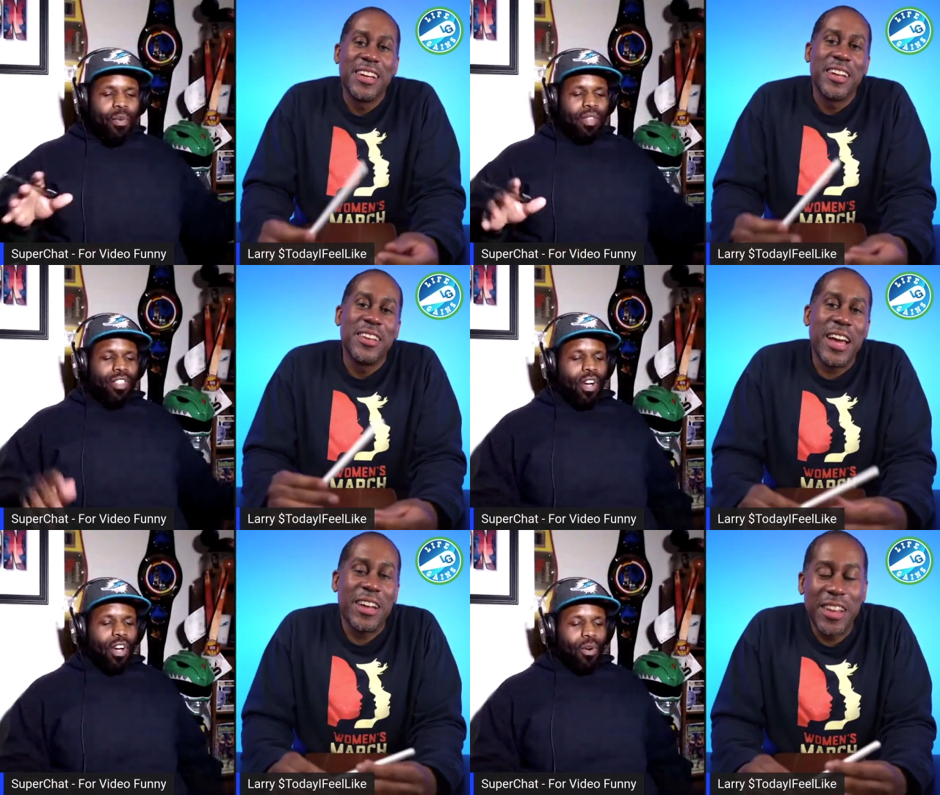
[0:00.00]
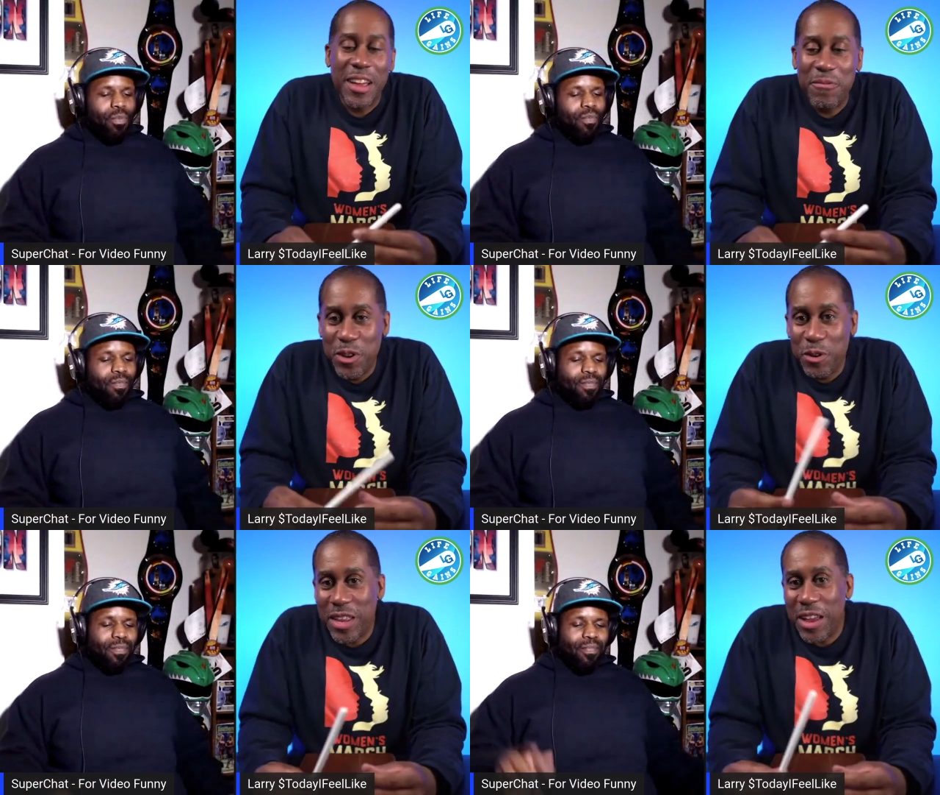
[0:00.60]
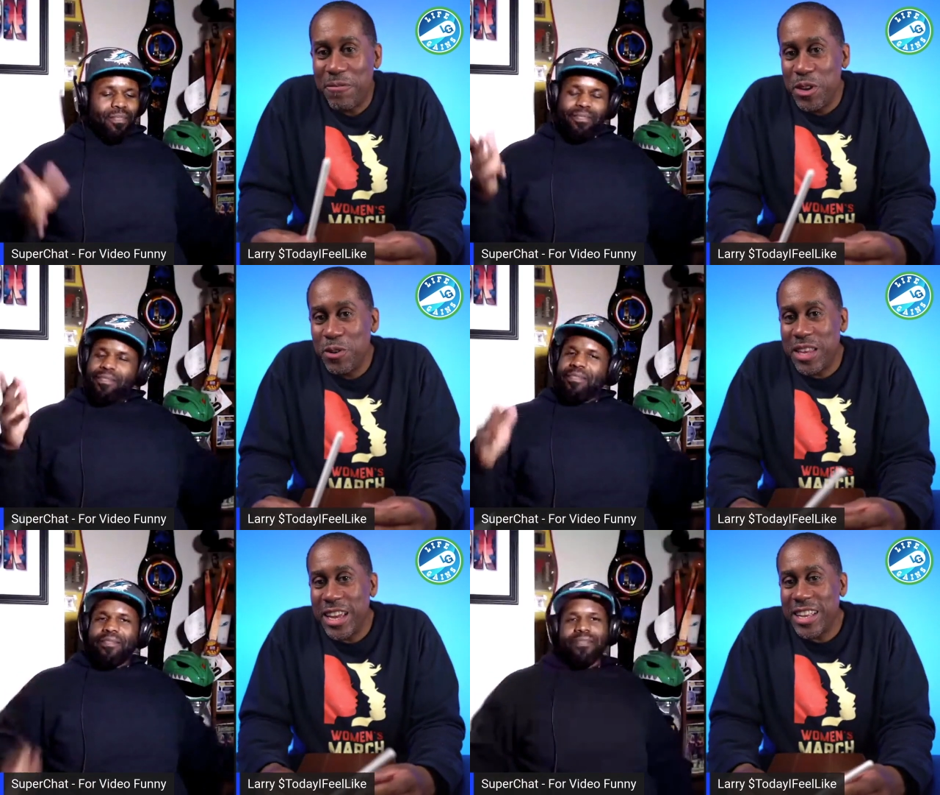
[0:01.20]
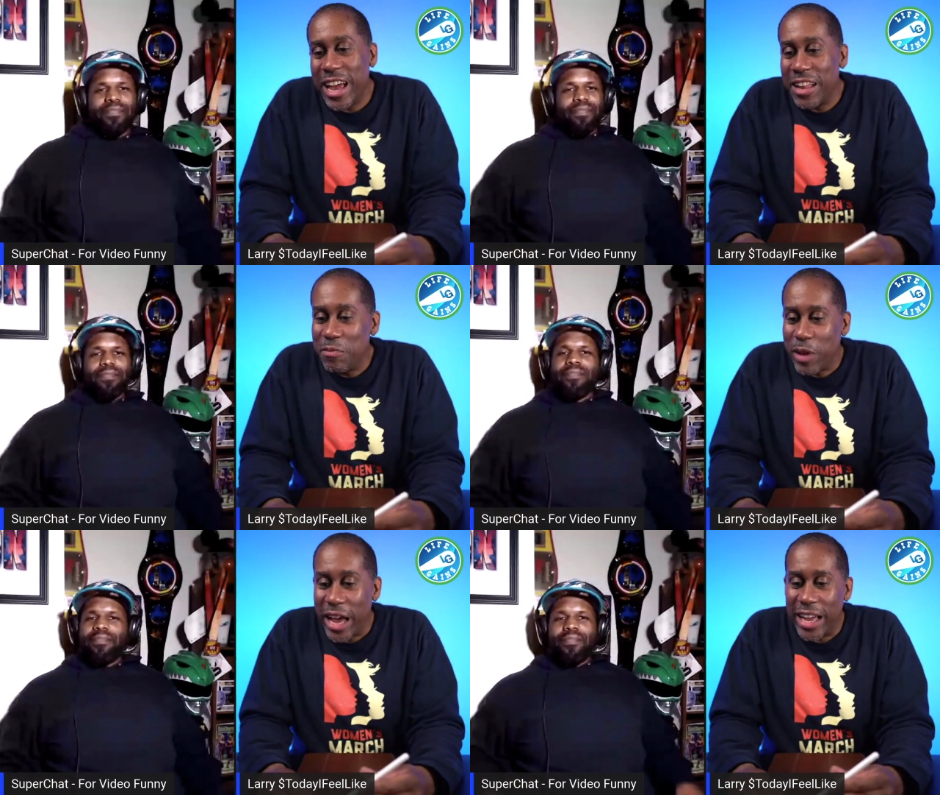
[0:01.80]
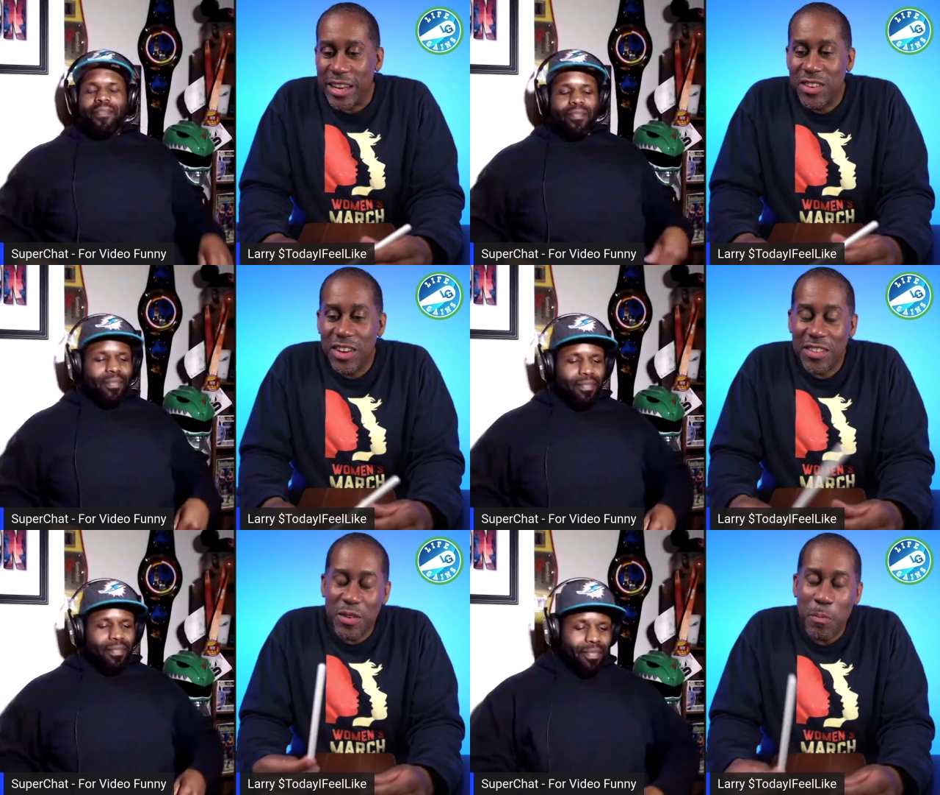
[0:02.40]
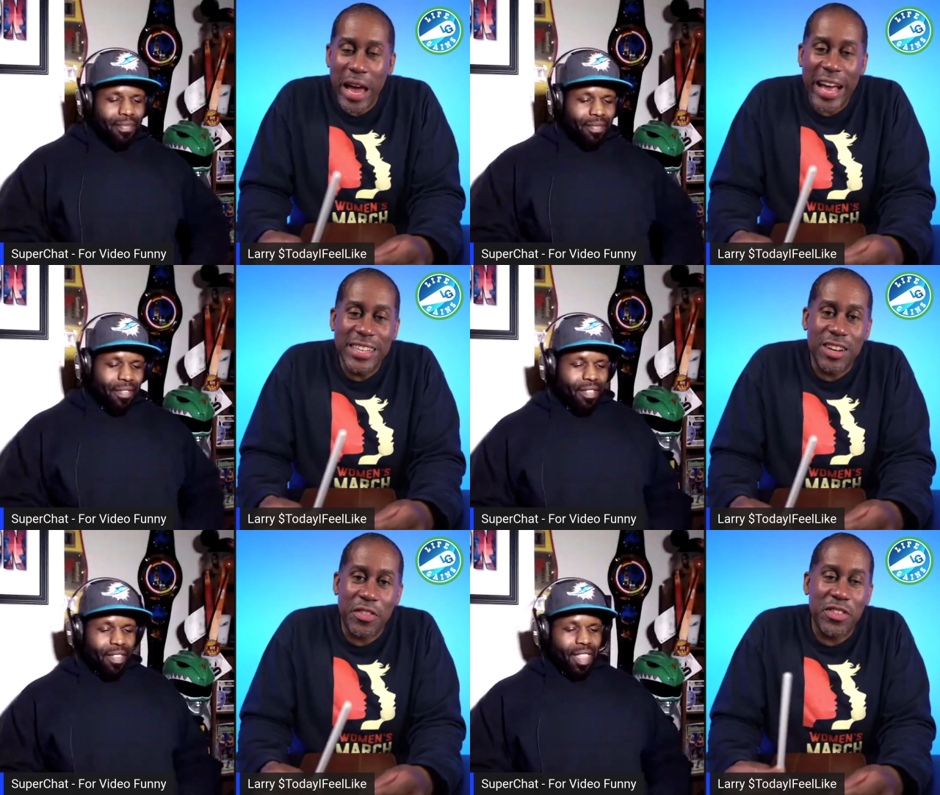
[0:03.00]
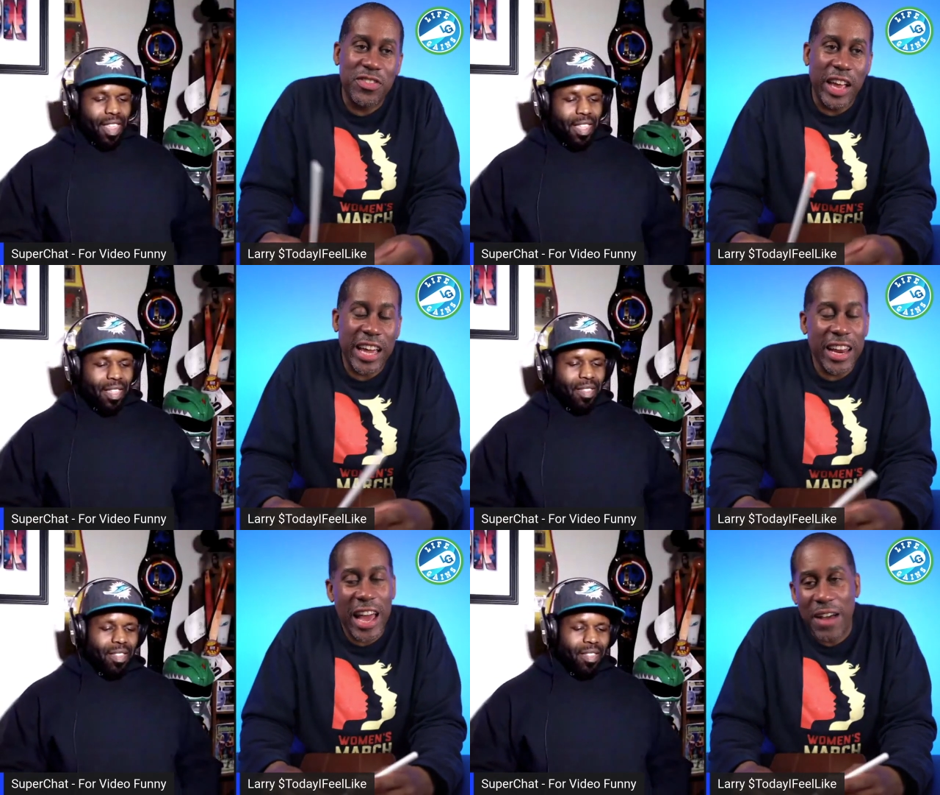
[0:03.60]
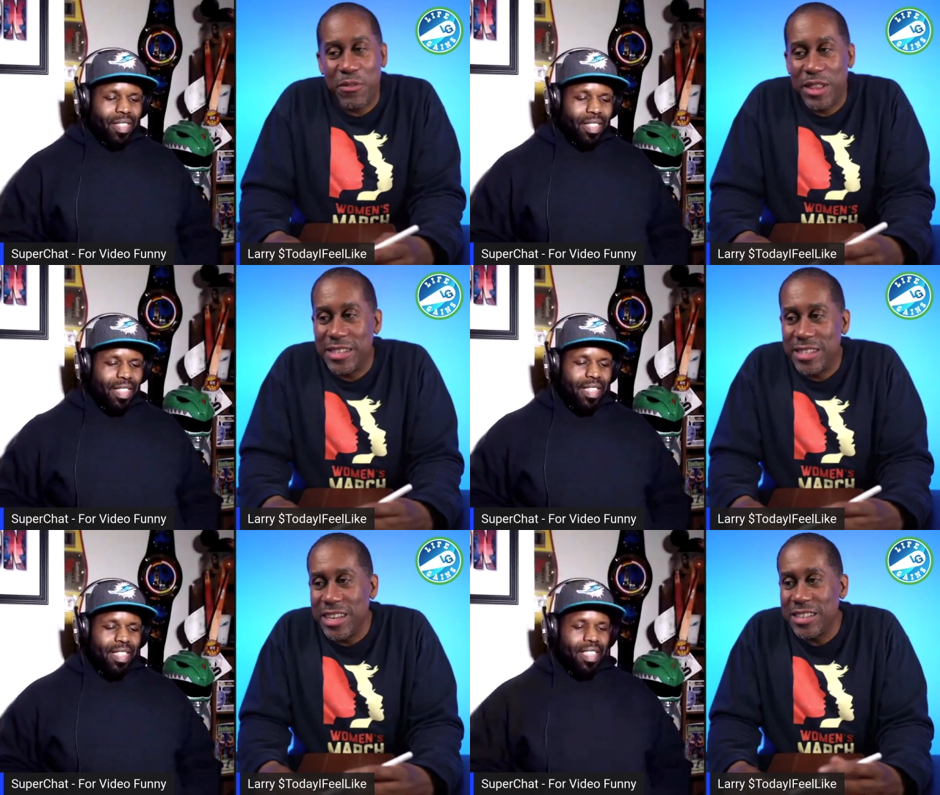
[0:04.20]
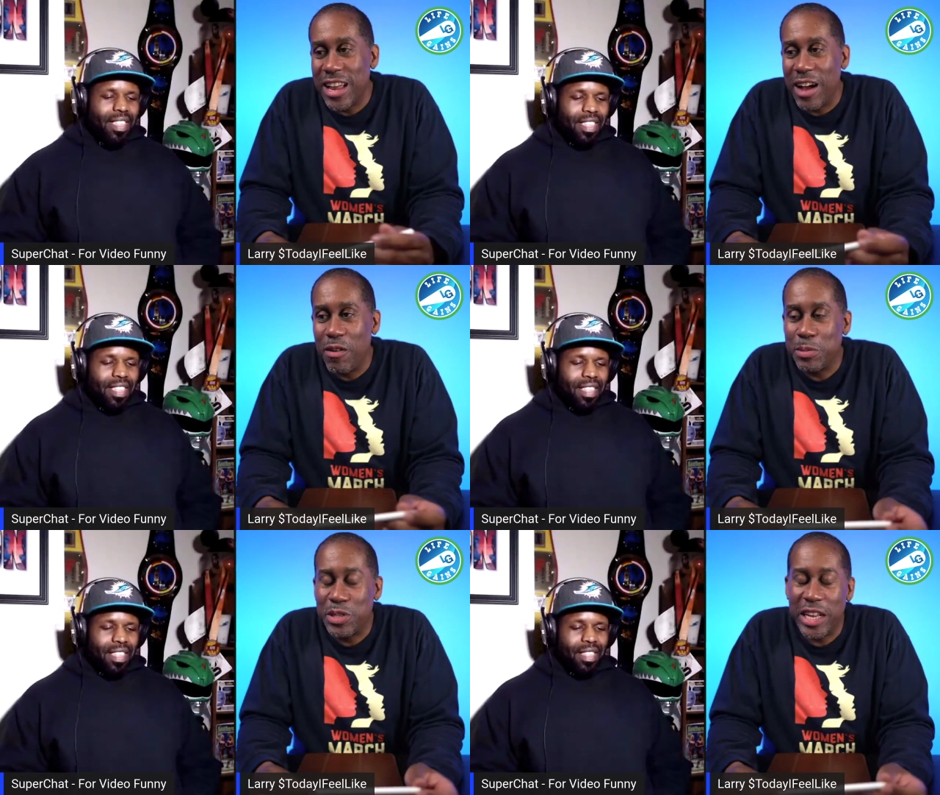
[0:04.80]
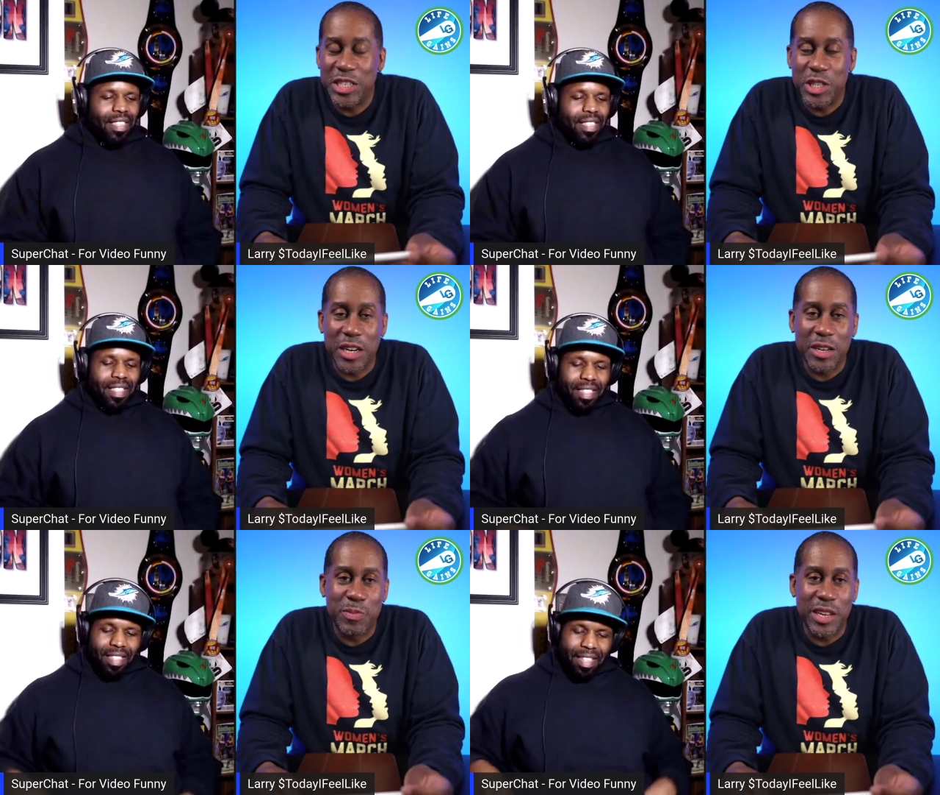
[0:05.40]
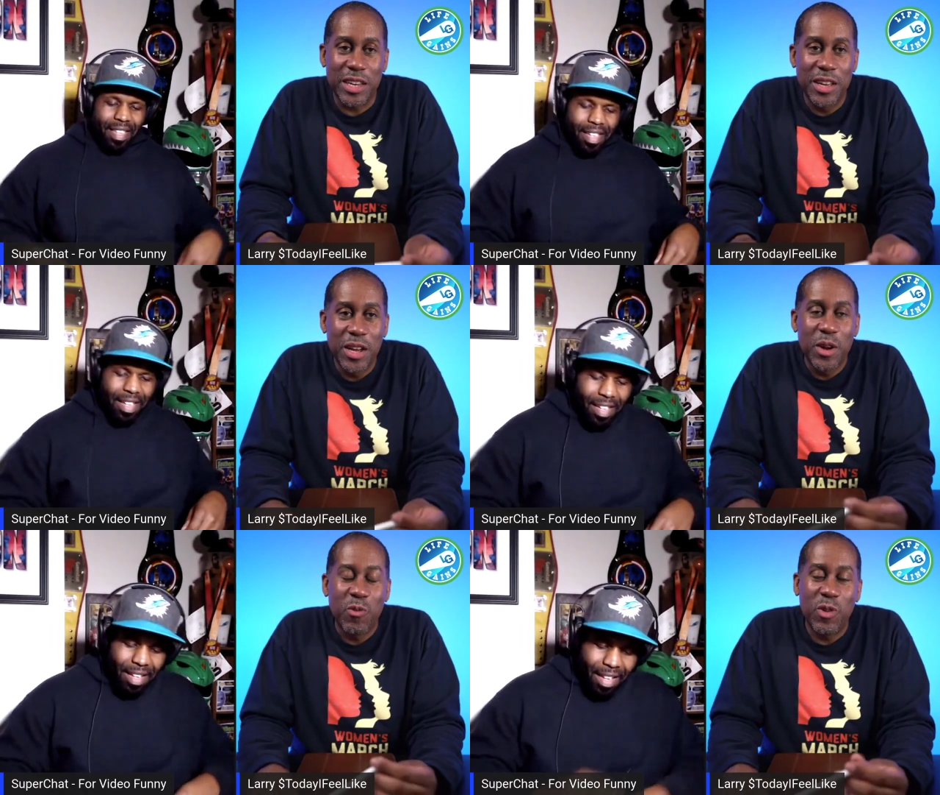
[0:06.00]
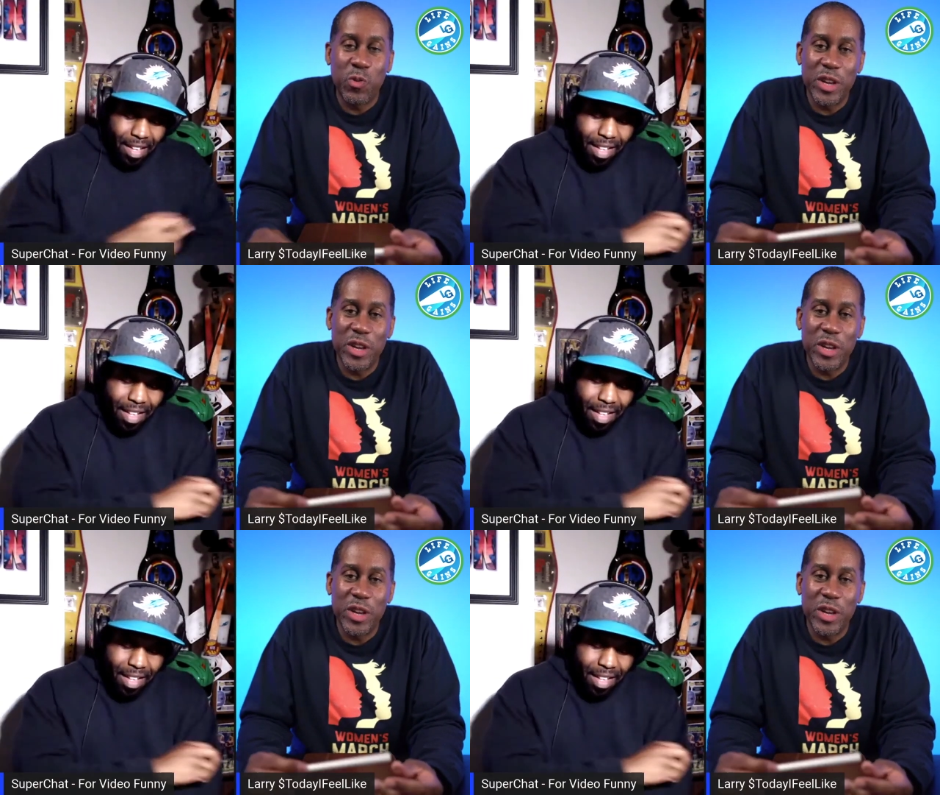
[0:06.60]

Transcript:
Speaker 1: Now, if you think that's bad, just imagine on the second half of this season how upset you're going to be when we